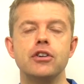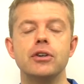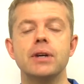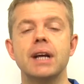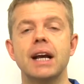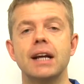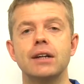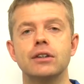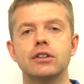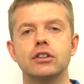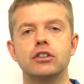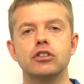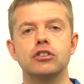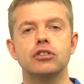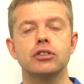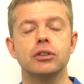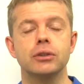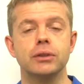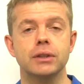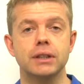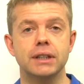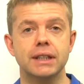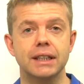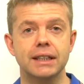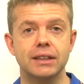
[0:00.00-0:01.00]
You cannot
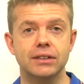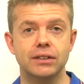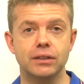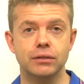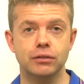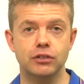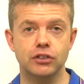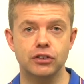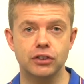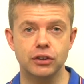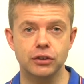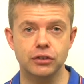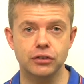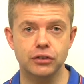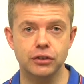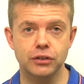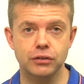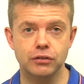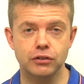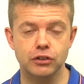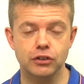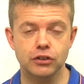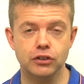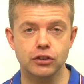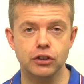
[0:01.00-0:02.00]
control the negative results
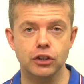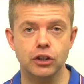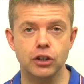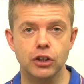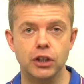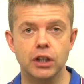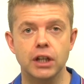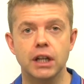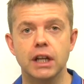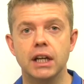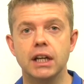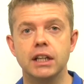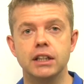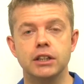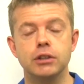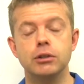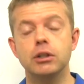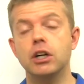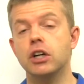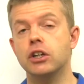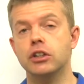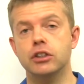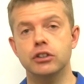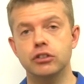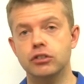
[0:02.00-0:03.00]
you've just got. You
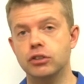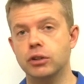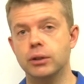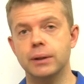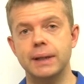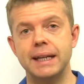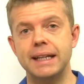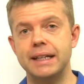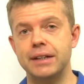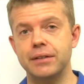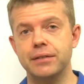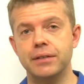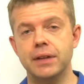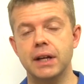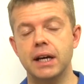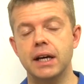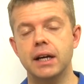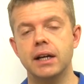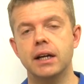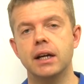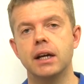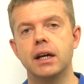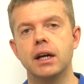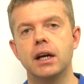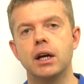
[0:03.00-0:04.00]
can't control any of
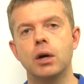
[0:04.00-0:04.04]
that.